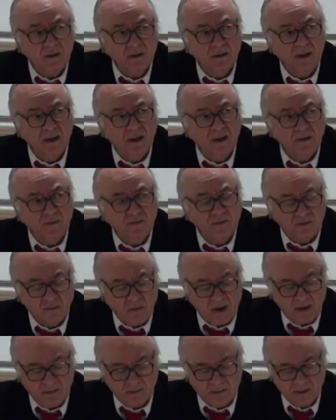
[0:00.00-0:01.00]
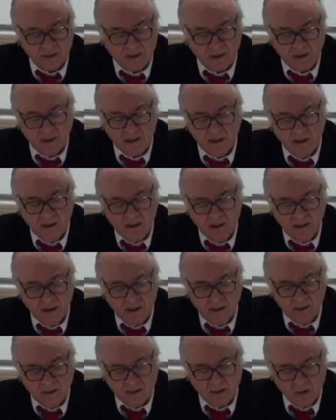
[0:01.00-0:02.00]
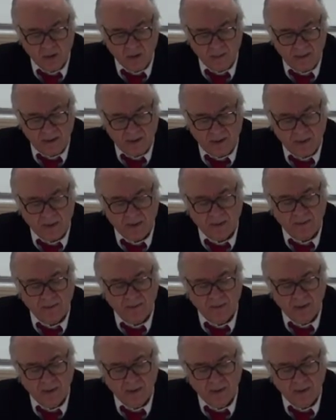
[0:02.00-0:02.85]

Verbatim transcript: uh, throughout the, the global north,